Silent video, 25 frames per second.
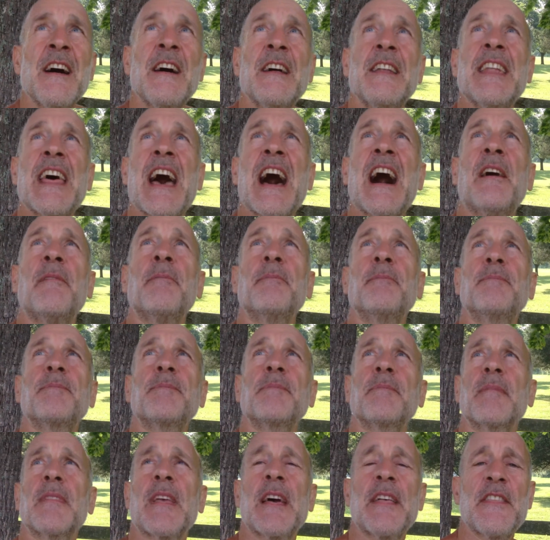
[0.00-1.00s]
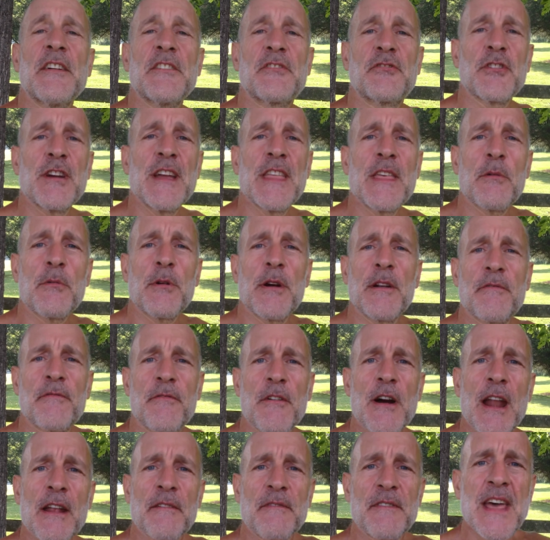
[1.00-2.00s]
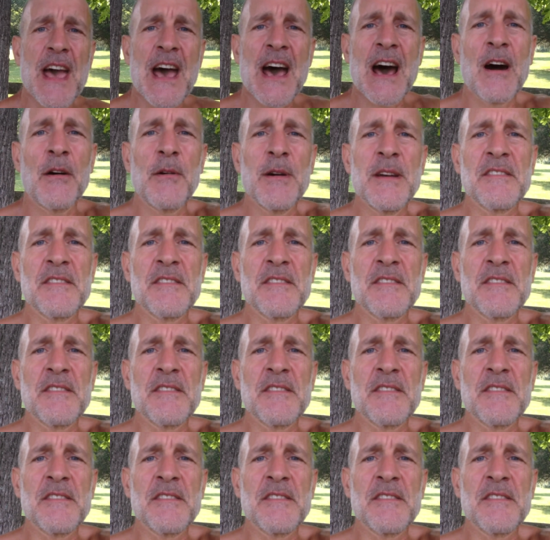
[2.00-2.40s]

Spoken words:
Now, the tree that we're in front of now